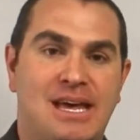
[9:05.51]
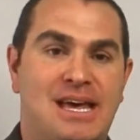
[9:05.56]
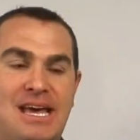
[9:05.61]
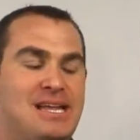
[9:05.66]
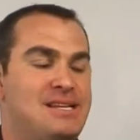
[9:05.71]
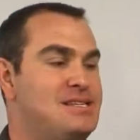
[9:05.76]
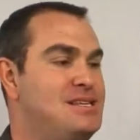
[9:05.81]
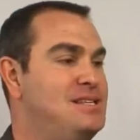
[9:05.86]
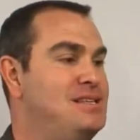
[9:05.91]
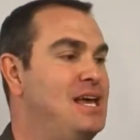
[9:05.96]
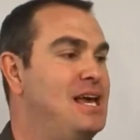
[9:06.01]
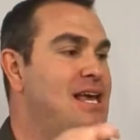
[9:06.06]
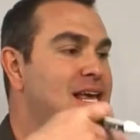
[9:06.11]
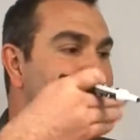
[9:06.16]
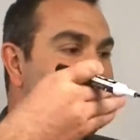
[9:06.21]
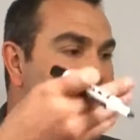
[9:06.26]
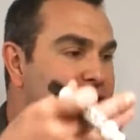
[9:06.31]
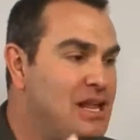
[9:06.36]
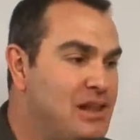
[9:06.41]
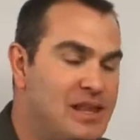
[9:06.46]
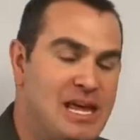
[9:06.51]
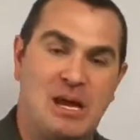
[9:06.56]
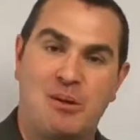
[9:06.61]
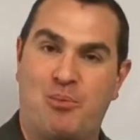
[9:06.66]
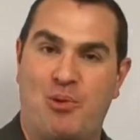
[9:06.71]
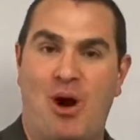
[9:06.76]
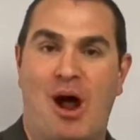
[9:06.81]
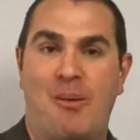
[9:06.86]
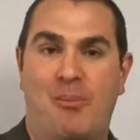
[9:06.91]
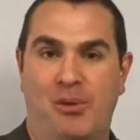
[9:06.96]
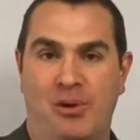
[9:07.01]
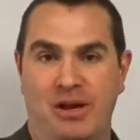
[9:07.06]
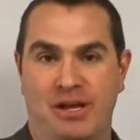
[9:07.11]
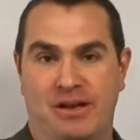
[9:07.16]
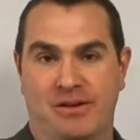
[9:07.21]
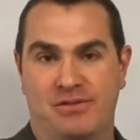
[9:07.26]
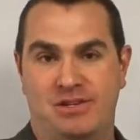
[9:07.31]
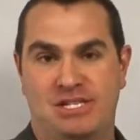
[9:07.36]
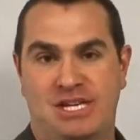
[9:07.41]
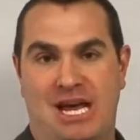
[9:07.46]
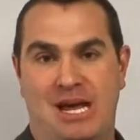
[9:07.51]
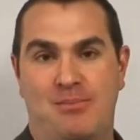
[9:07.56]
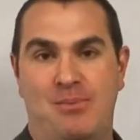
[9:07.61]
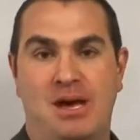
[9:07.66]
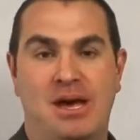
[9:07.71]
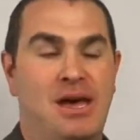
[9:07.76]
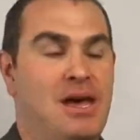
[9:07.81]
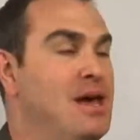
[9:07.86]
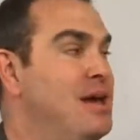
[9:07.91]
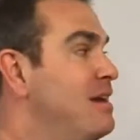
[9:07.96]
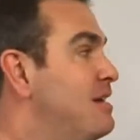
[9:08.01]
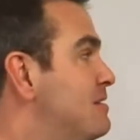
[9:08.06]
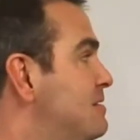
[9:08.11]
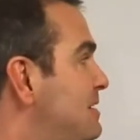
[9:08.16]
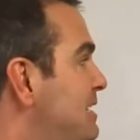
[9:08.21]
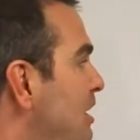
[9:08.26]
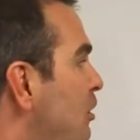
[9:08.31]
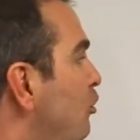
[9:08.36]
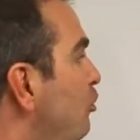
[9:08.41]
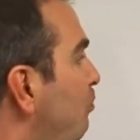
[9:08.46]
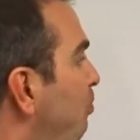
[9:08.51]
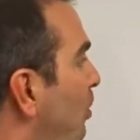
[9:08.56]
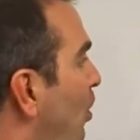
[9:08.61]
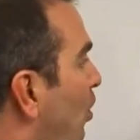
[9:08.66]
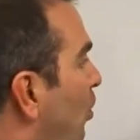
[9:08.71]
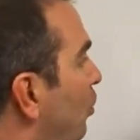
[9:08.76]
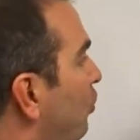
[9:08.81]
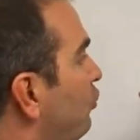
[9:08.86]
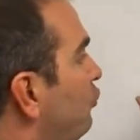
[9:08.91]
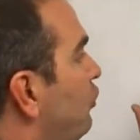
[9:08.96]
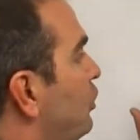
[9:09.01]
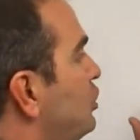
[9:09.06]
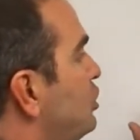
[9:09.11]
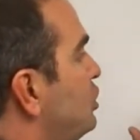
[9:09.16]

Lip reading: It's the healing property of shame, because guilt pulls